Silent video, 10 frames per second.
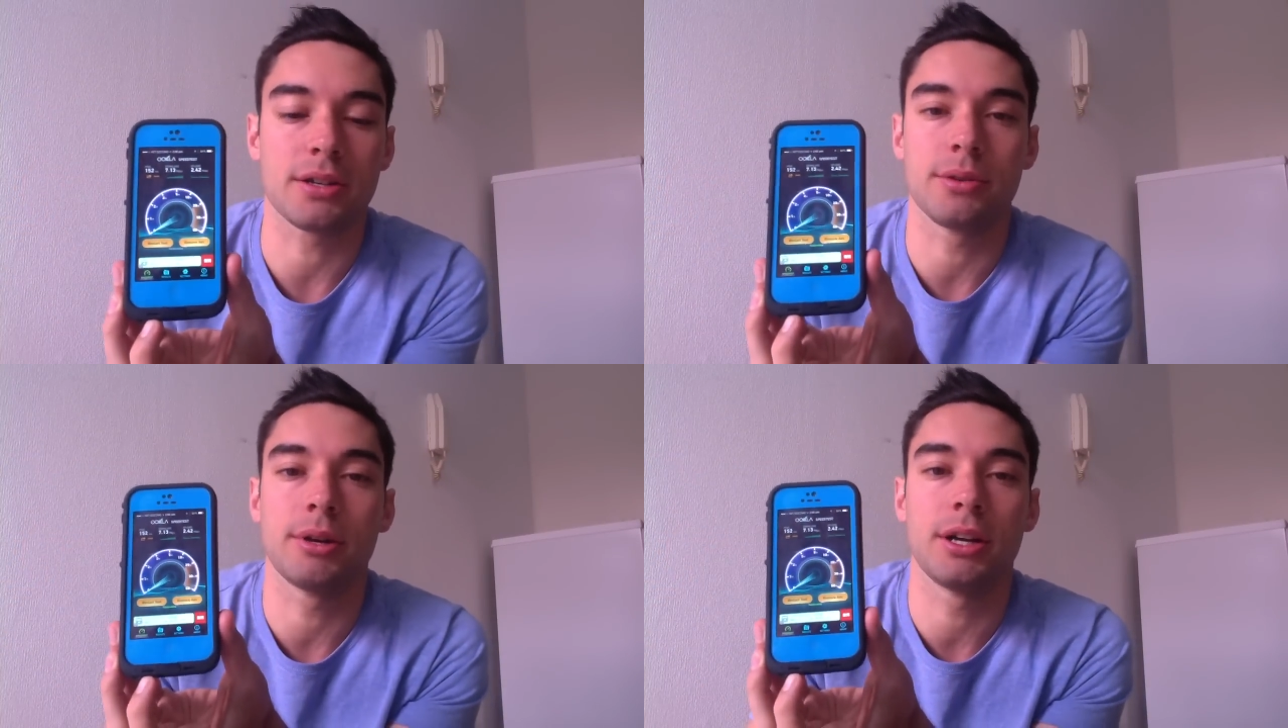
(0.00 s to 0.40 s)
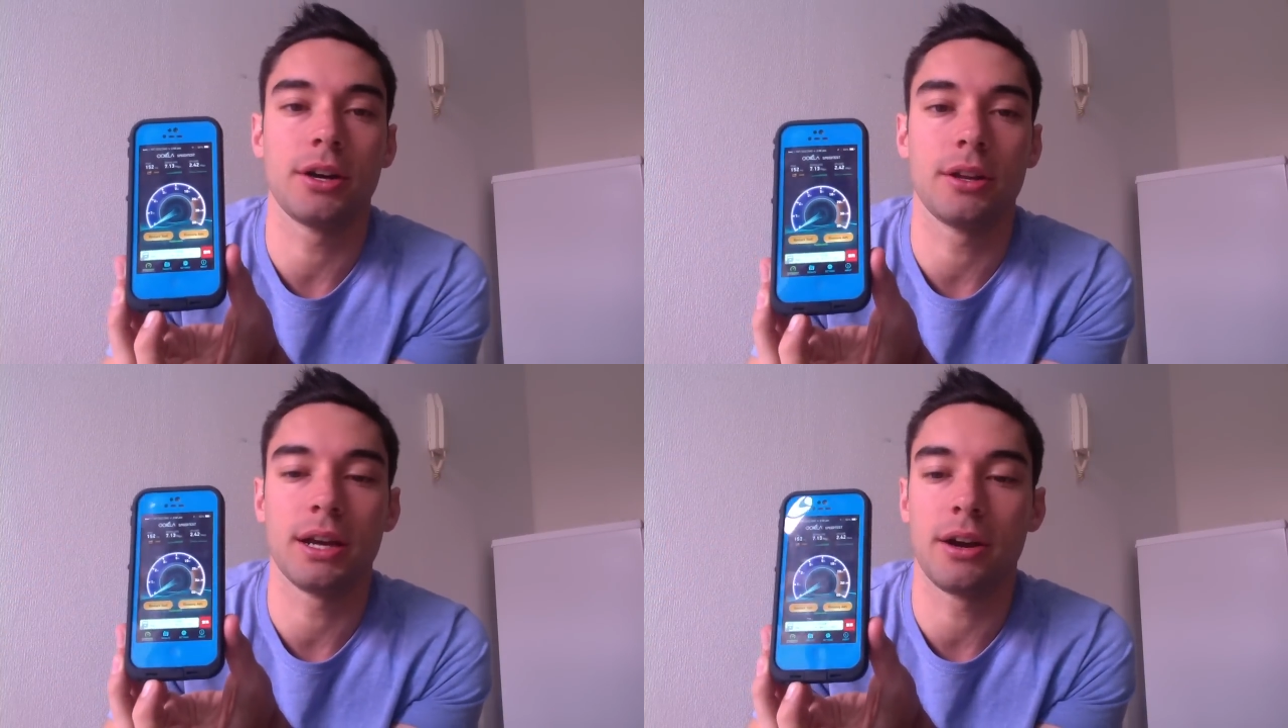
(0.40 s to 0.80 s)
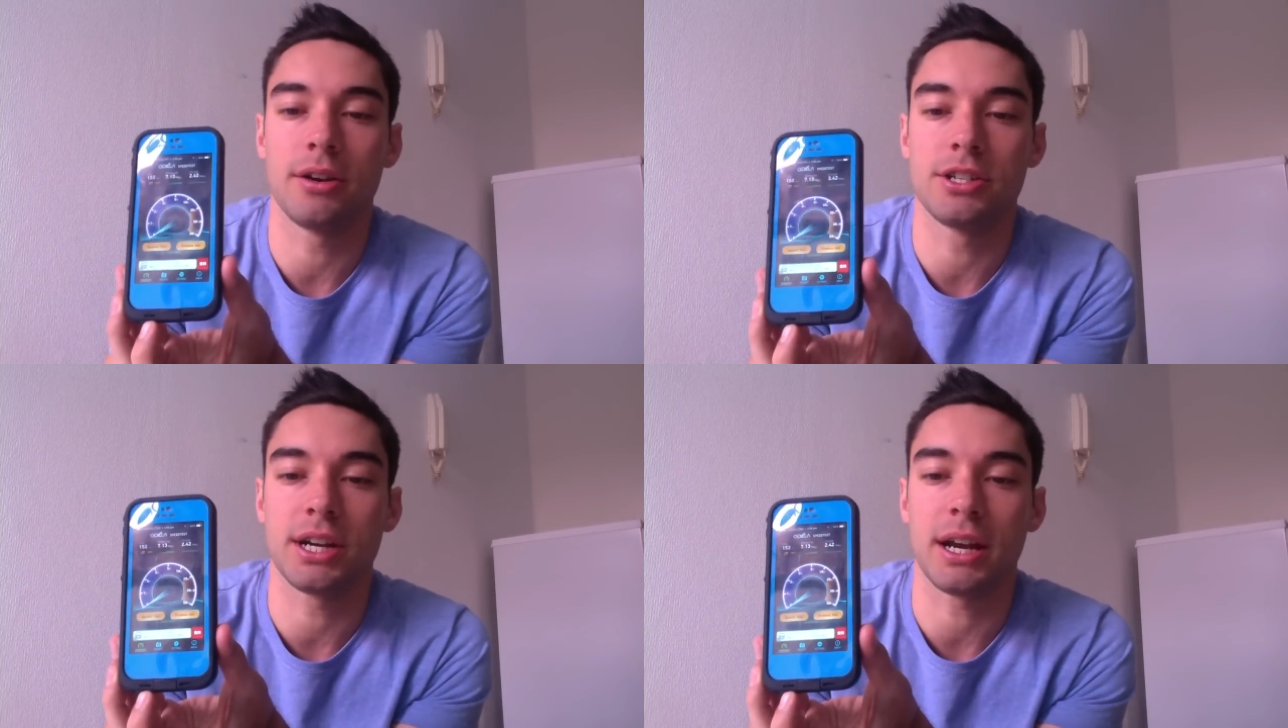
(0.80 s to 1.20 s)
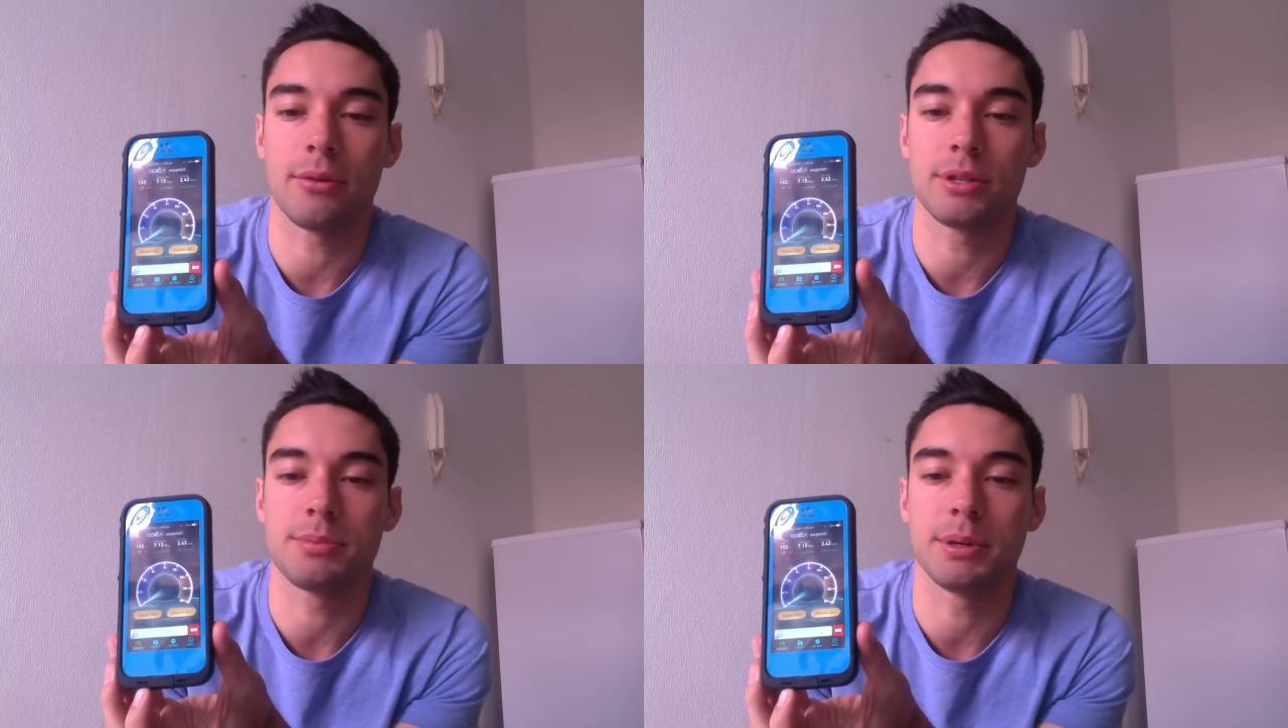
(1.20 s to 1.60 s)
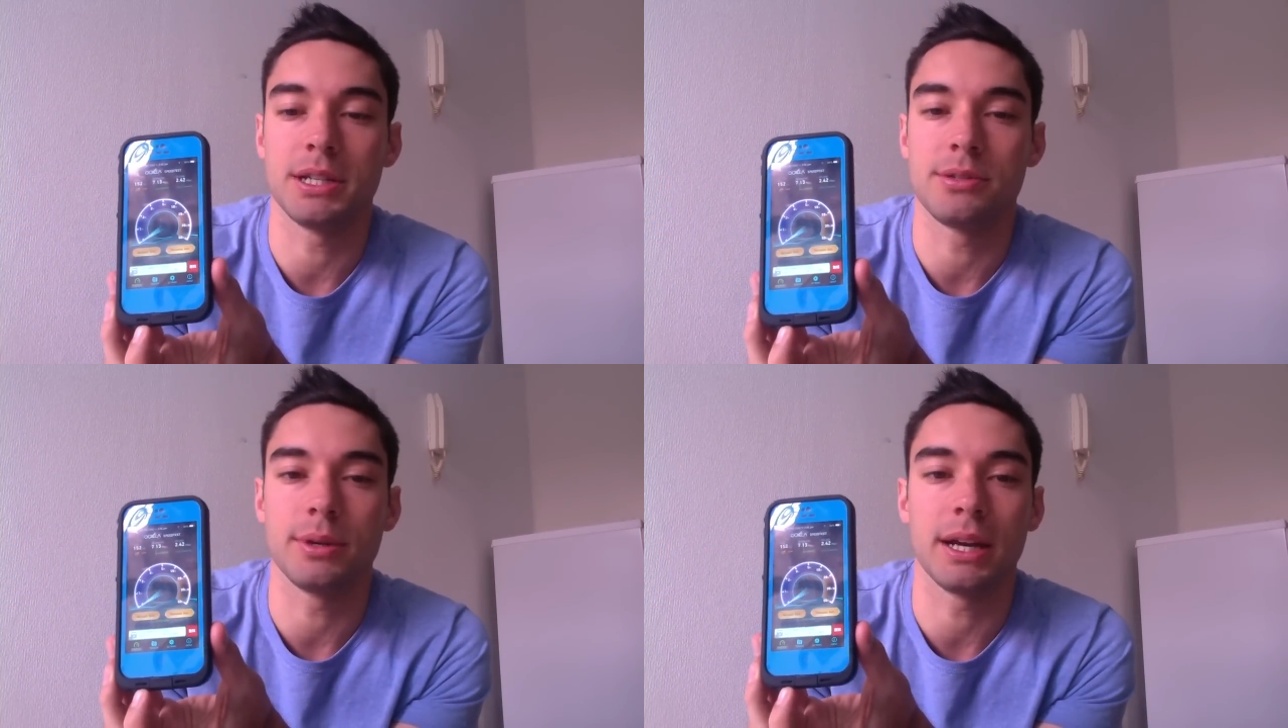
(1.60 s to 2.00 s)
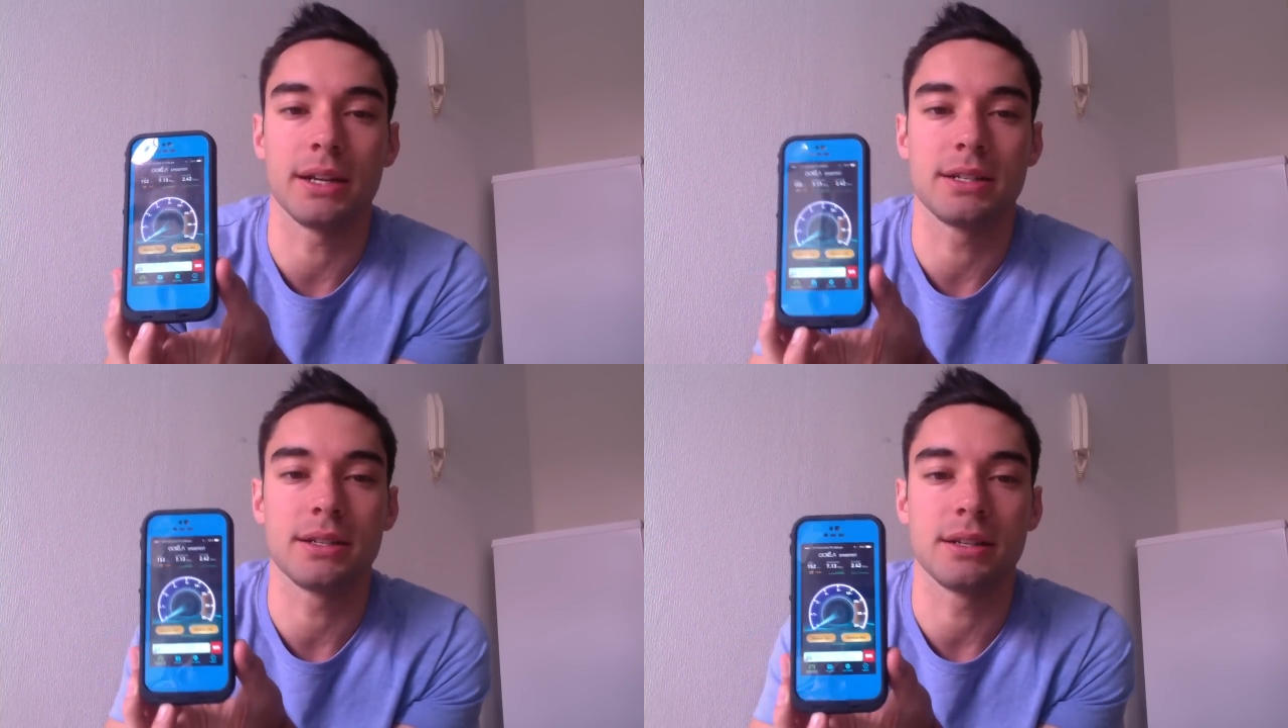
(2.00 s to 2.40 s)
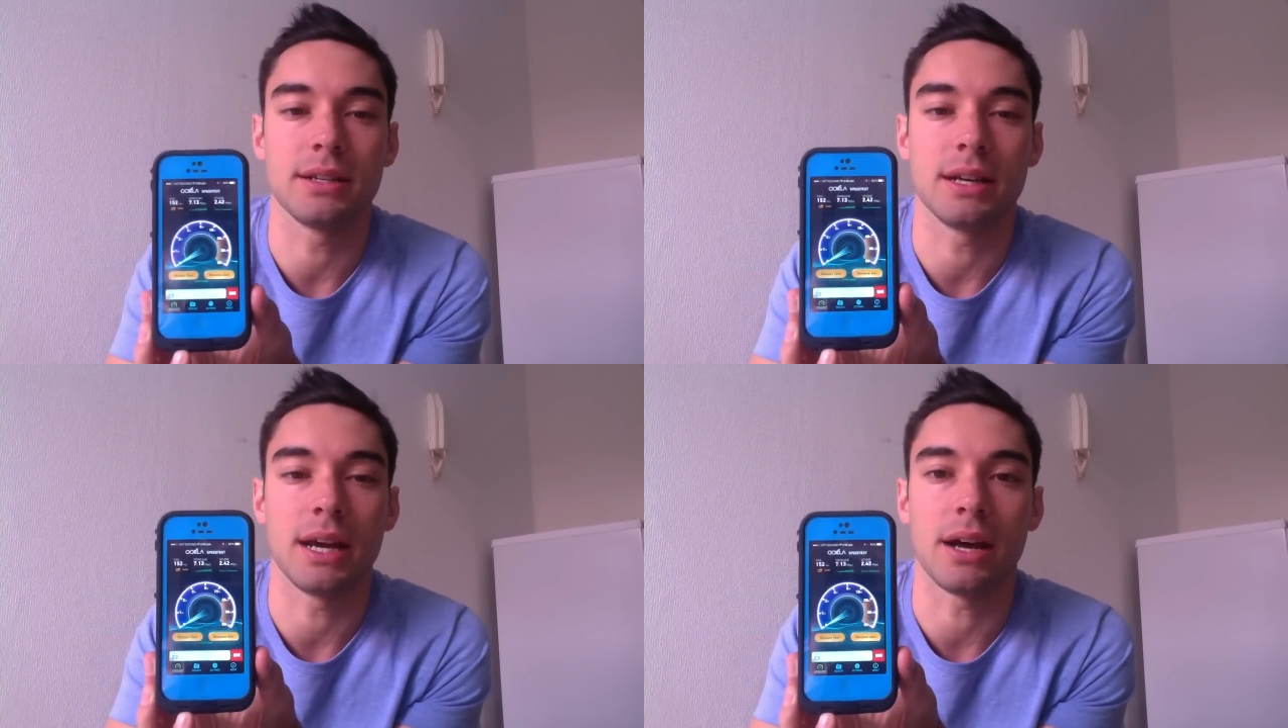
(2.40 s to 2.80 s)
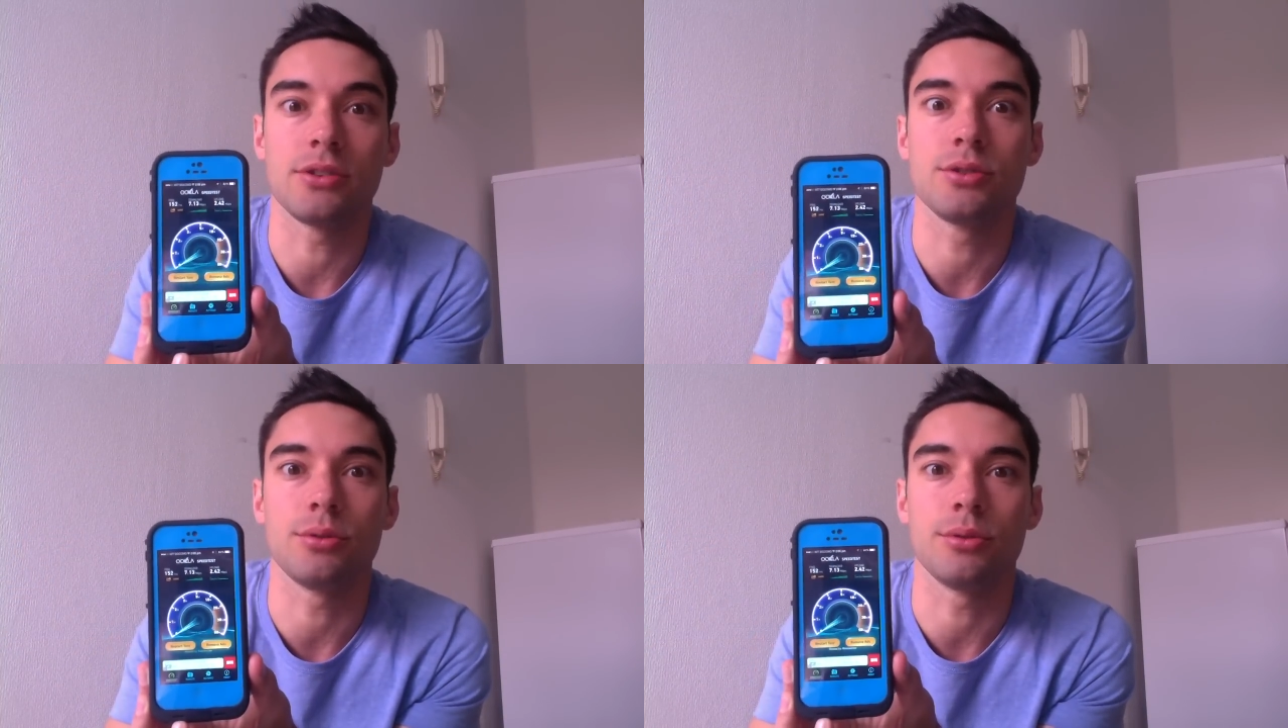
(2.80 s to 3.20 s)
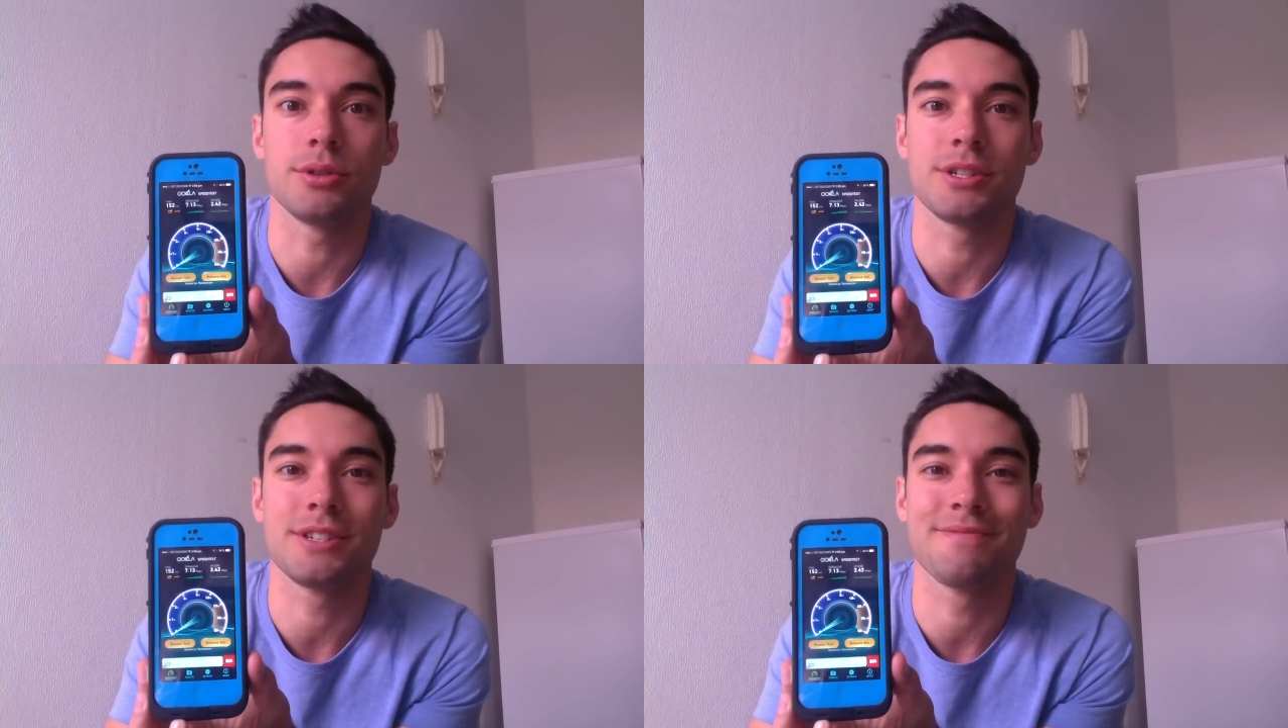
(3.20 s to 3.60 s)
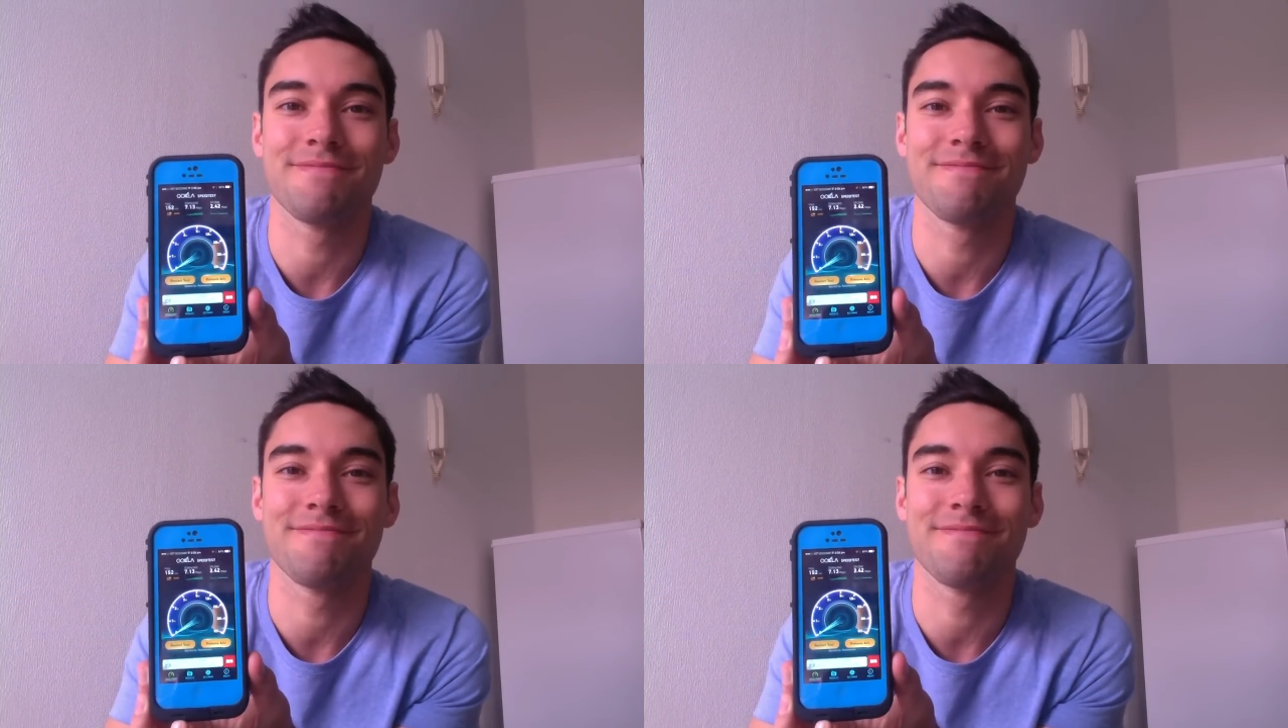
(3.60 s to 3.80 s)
so we're going to go there and check out what speeds we get outdoors.